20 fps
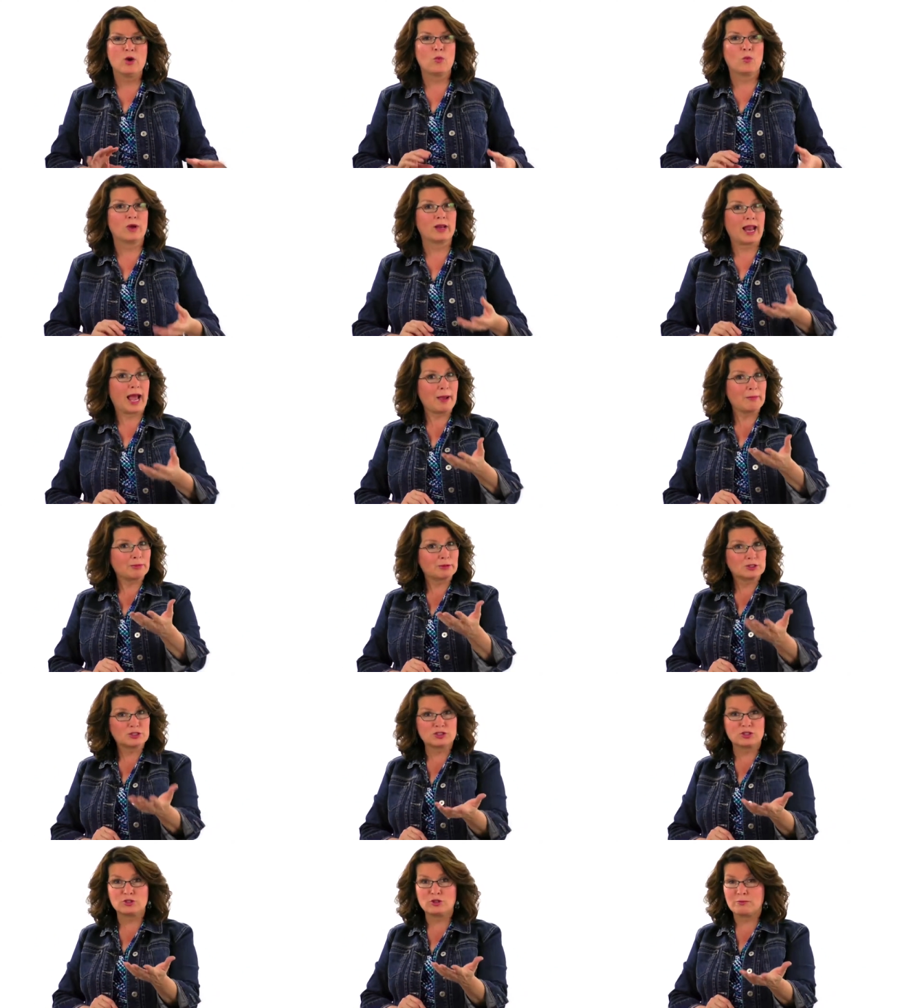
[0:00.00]
When I
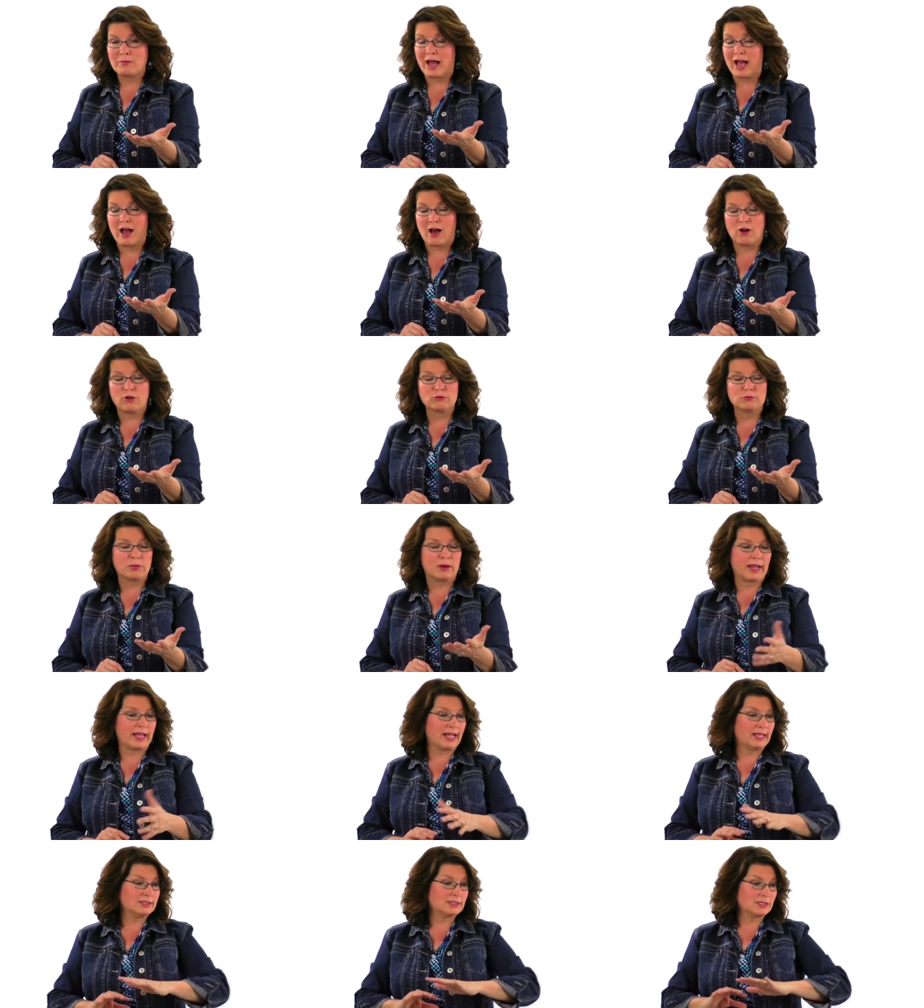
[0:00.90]
pursue my own
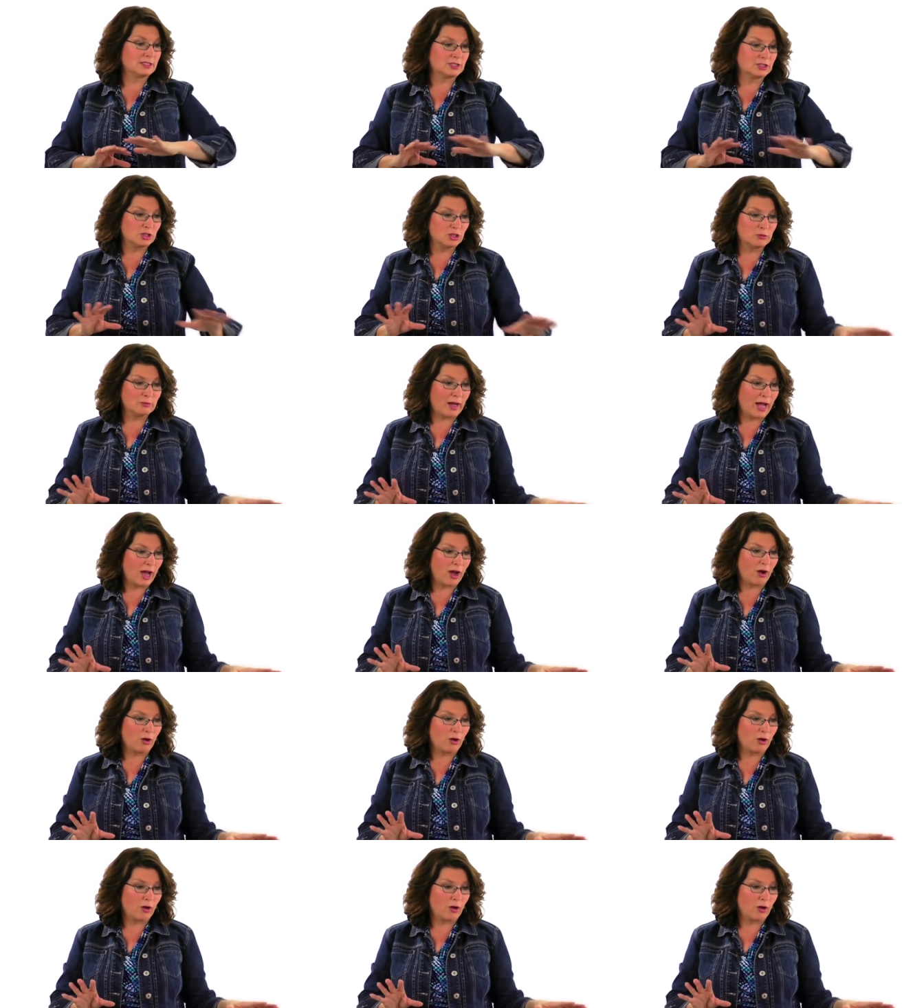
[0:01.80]
plans and do my